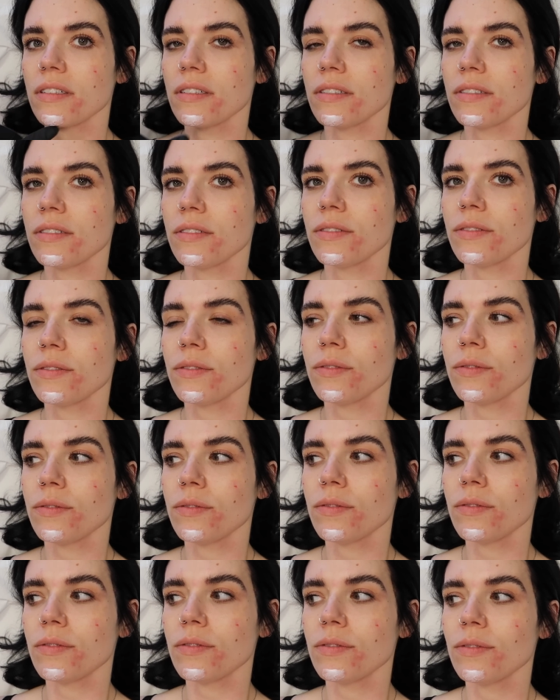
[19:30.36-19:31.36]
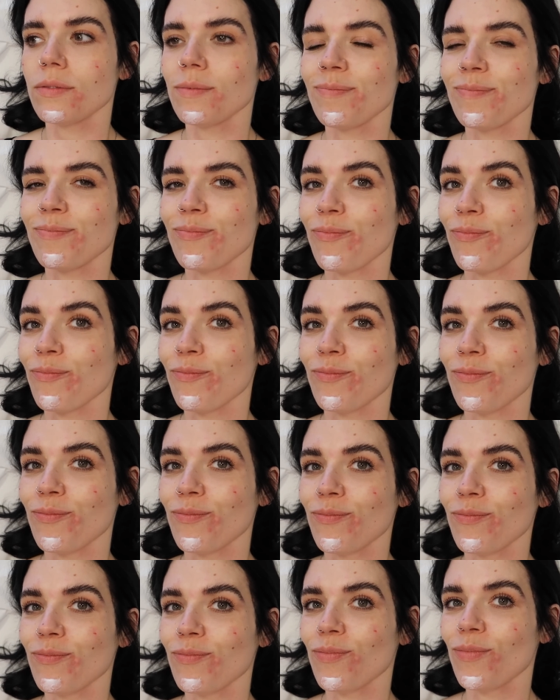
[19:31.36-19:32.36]
You're gonna be so bland.
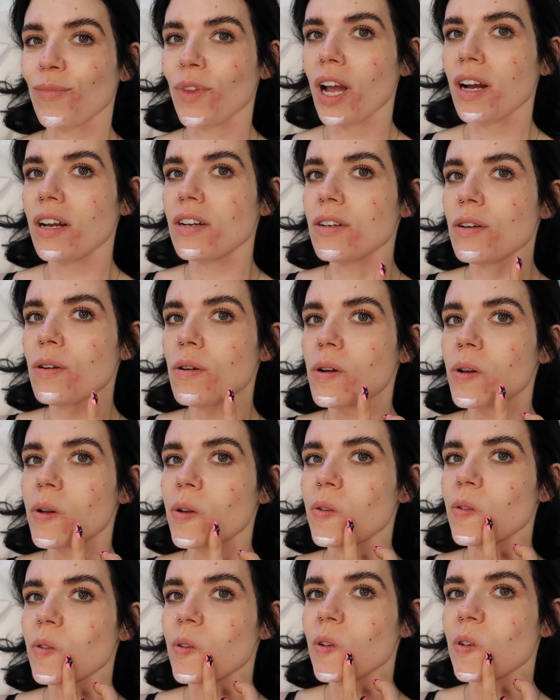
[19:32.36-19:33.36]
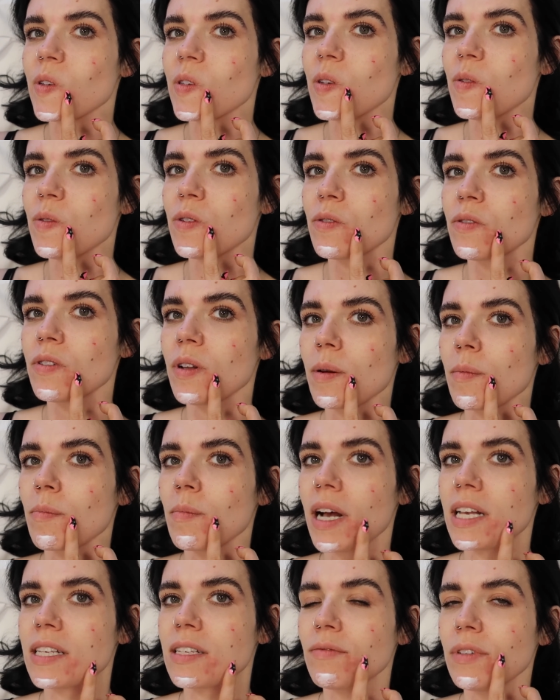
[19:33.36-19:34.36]
I don't know, it's like seemed to have like
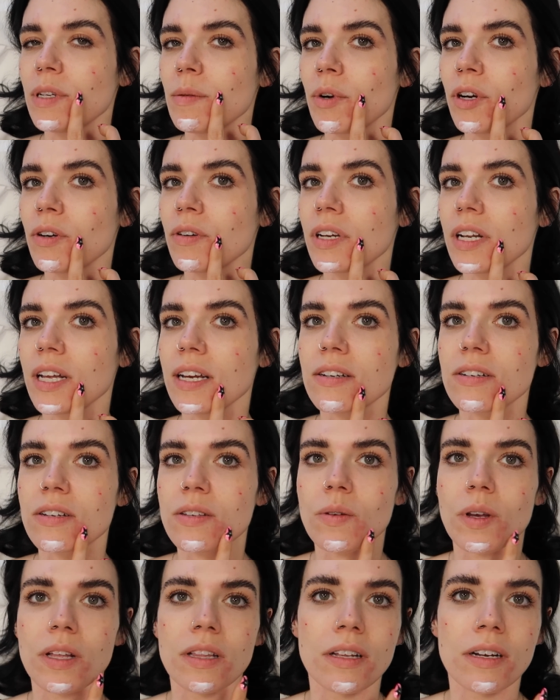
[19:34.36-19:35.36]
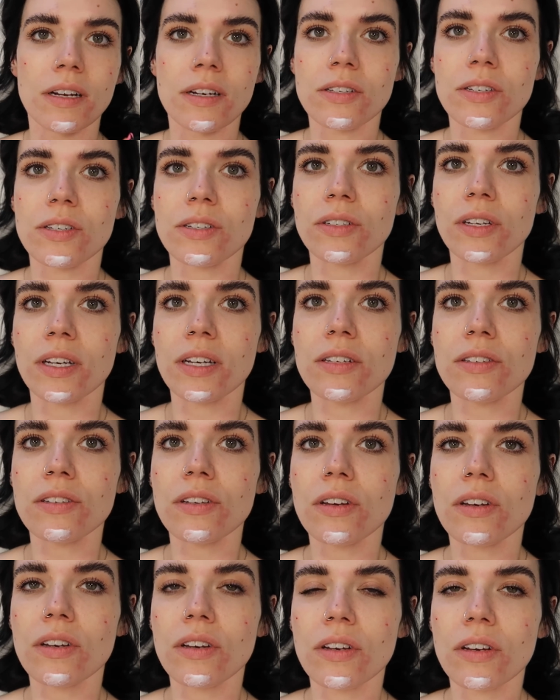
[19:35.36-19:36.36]
massively broken out as well the last 2 days.
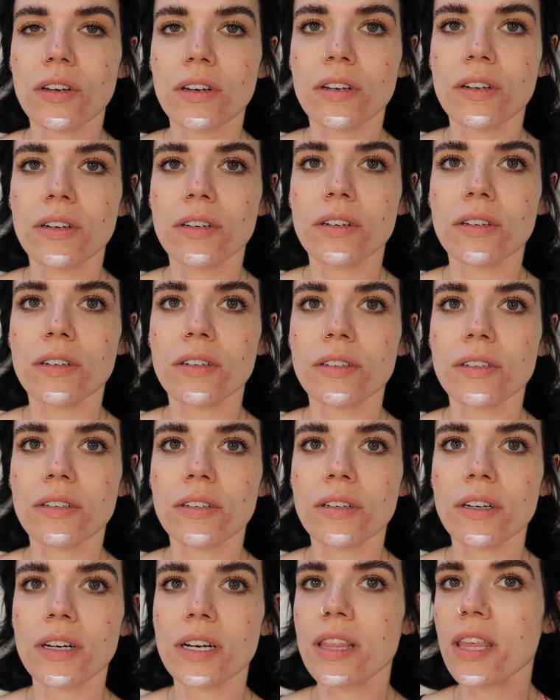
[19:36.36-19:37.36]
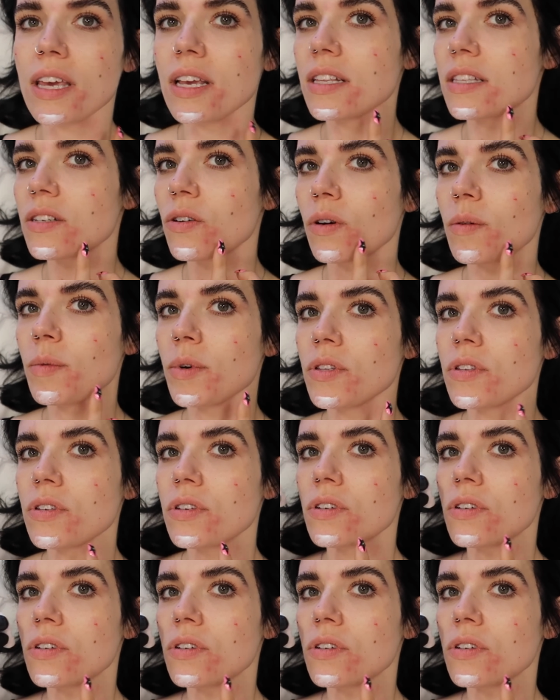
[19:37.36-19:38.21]
Yeah, what's going on? I think it's hormones.